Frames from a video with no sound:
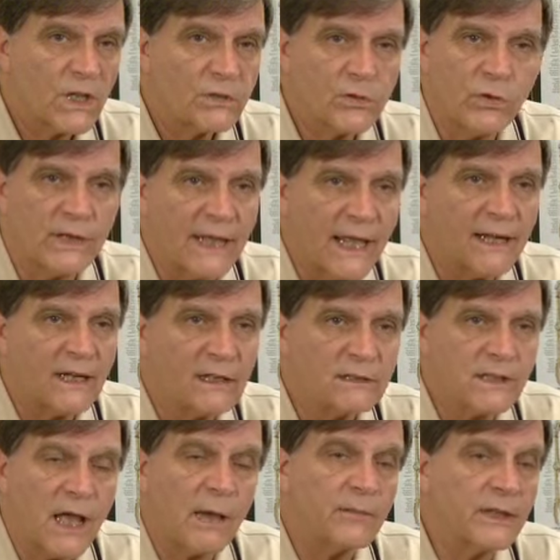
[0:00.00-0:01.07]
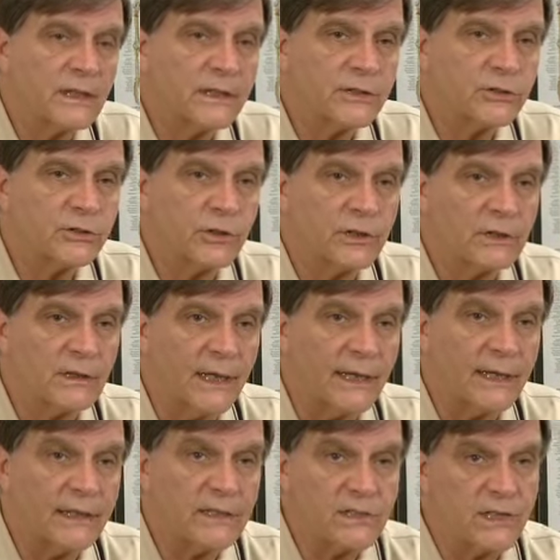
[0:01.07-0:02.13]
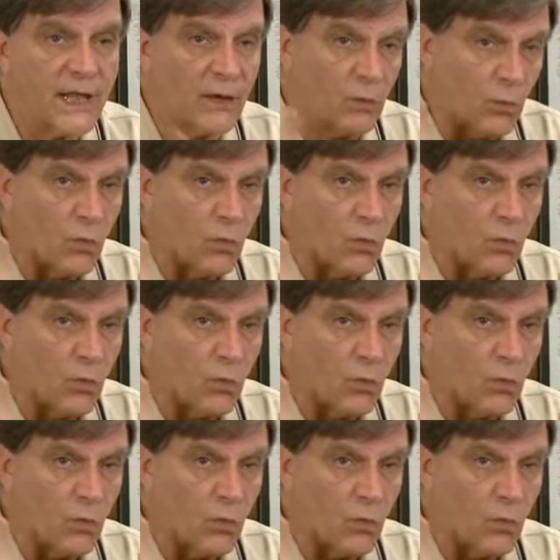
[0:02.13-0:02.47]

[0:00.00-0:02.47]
to an anatomically short leg is that